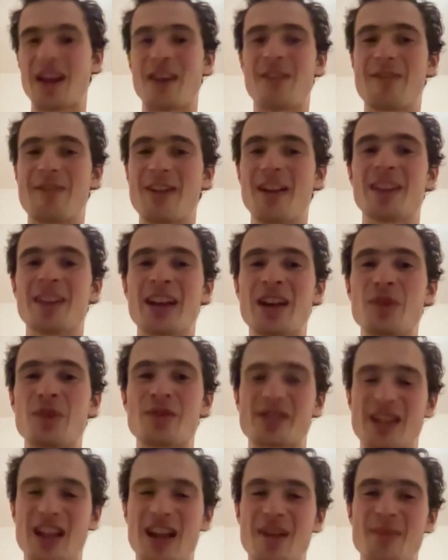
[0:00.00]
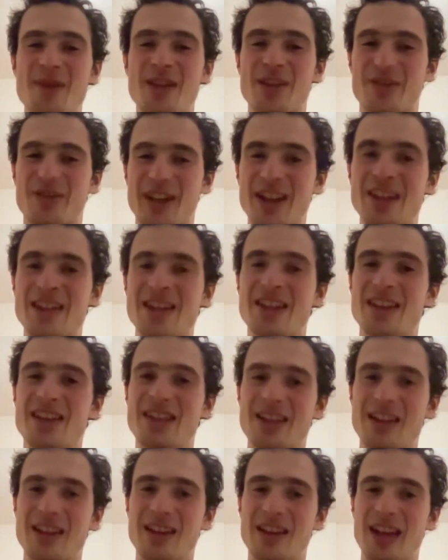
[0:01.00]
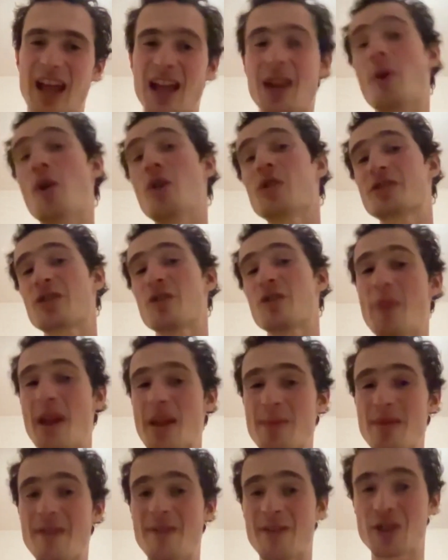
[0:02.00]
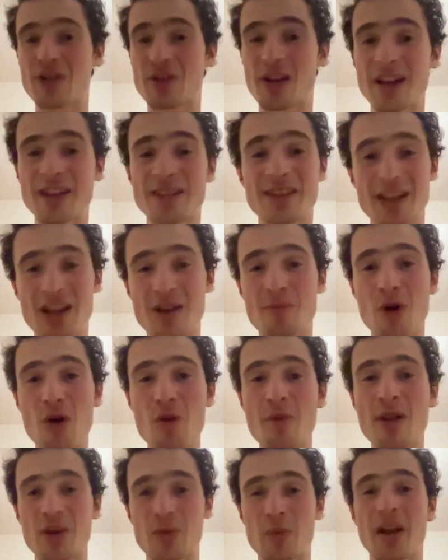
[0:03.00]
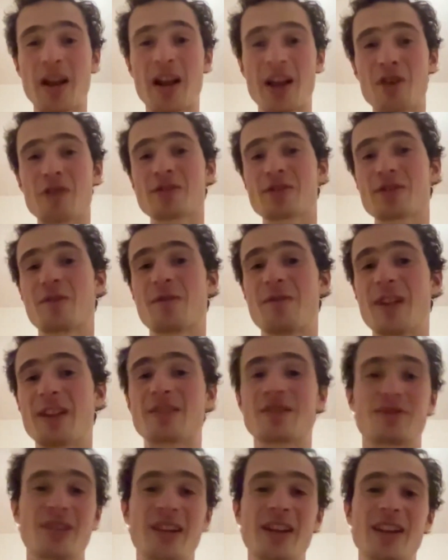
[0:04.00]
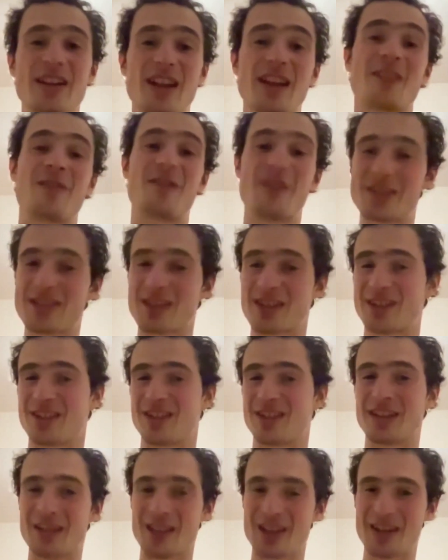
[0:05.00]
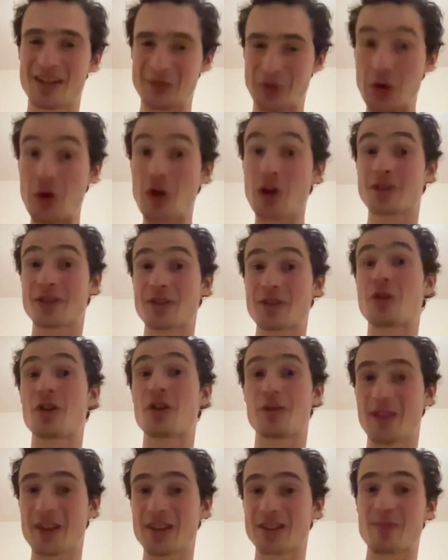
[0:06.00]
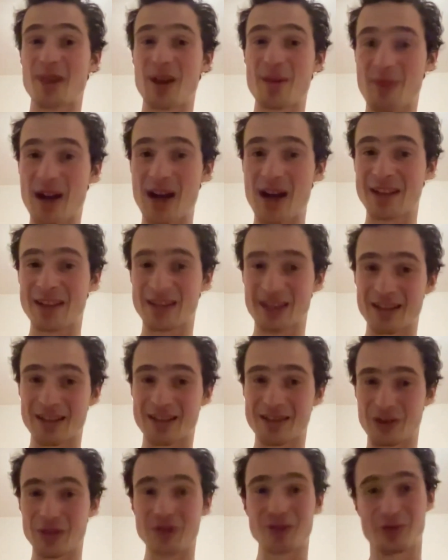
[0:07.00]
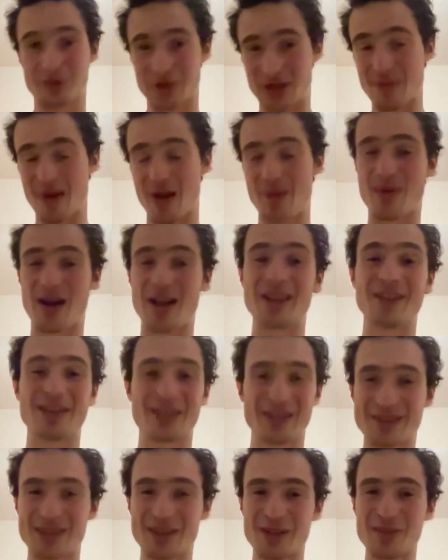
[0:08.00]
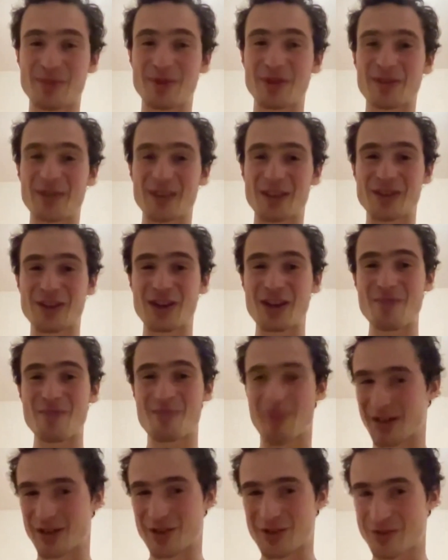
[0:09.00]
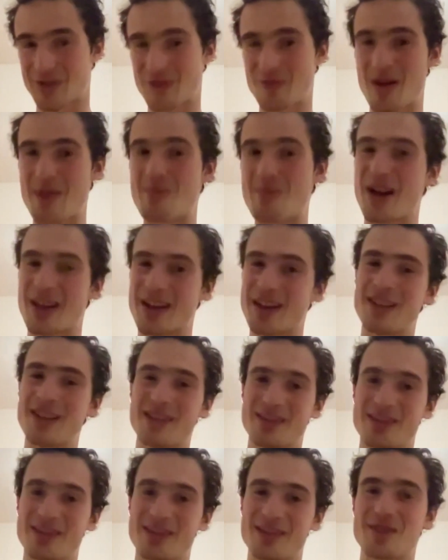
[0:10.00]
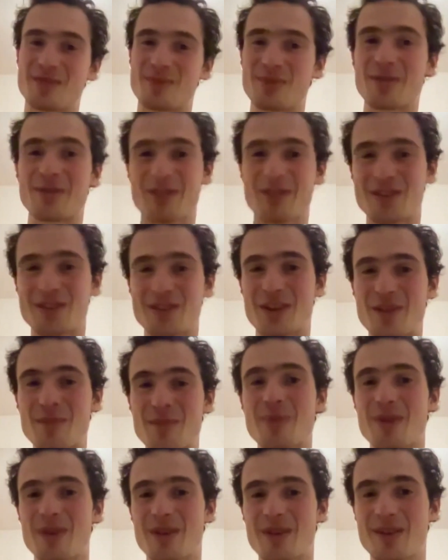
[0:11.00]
When I felt I was climbing great. And also maybe visualizing a moment when I also felt great, like physically, to also convince my mind that not only my mind is in the perfect shape, but also my body is in the perfect shape.